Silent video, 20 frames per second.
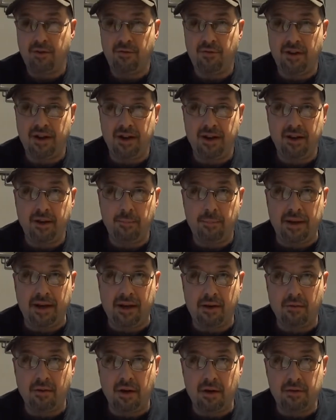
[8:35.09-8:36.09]
fan in the
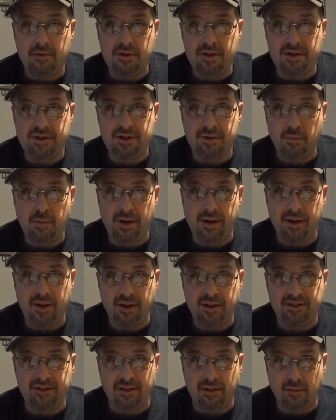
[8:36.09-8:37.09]
background just so we can
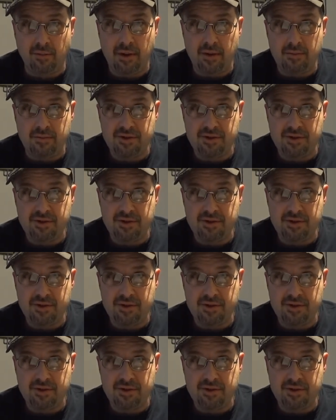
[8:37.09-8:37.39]
accelerate